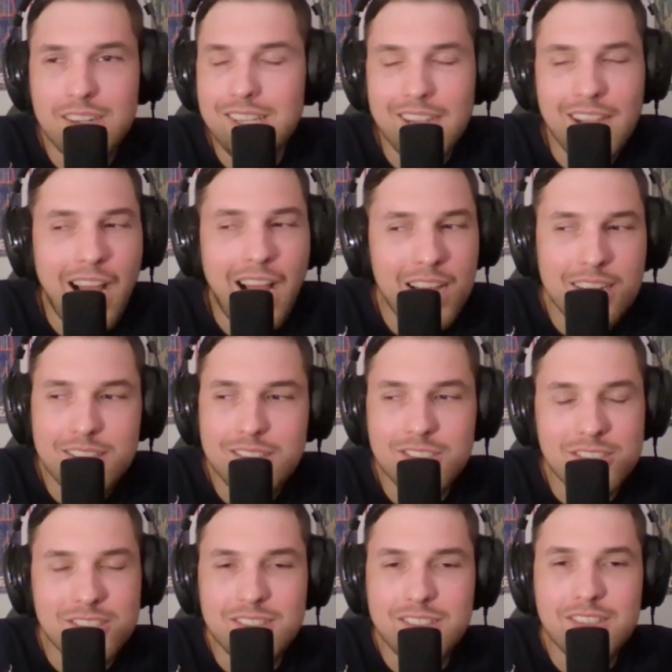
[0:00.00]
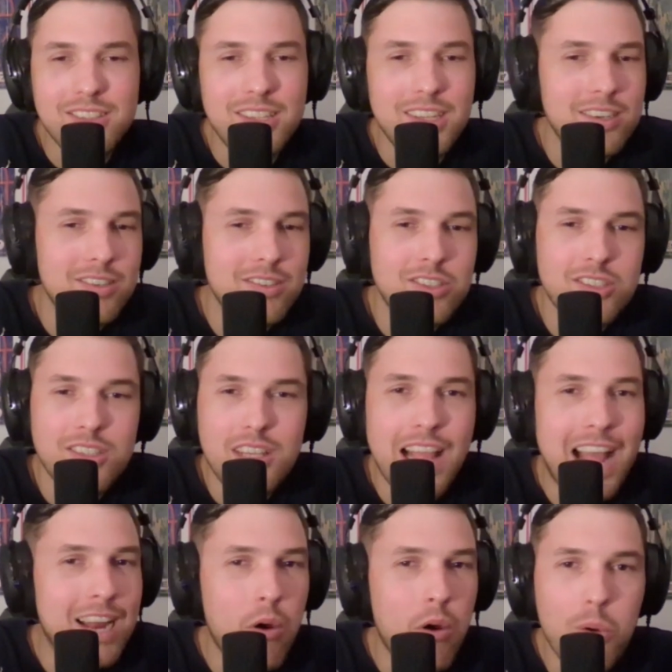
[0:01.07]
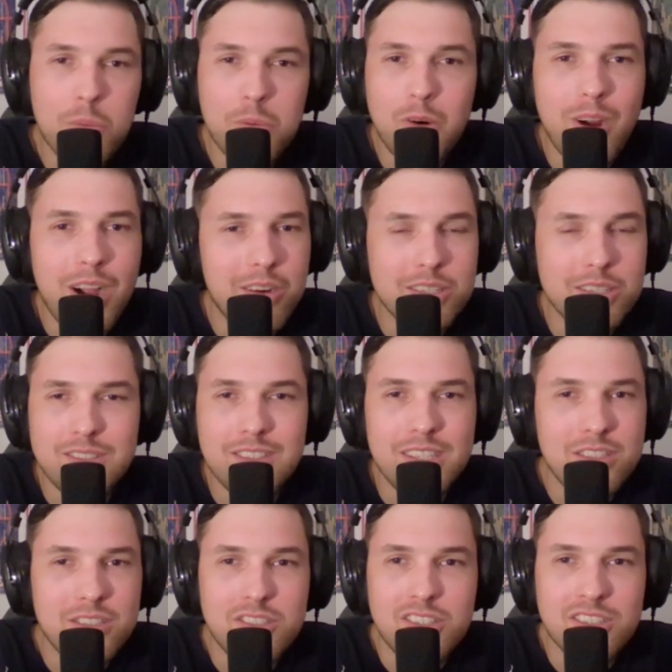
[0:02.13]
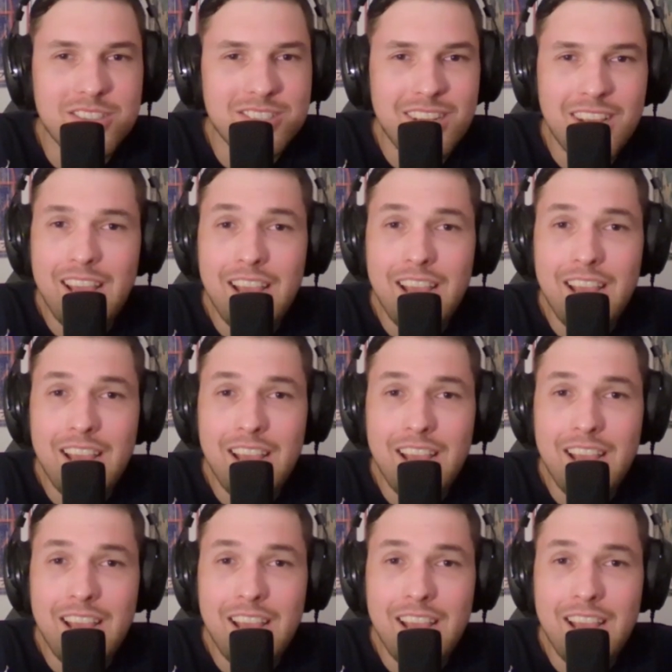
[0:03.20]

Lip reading: Like that home crowd is just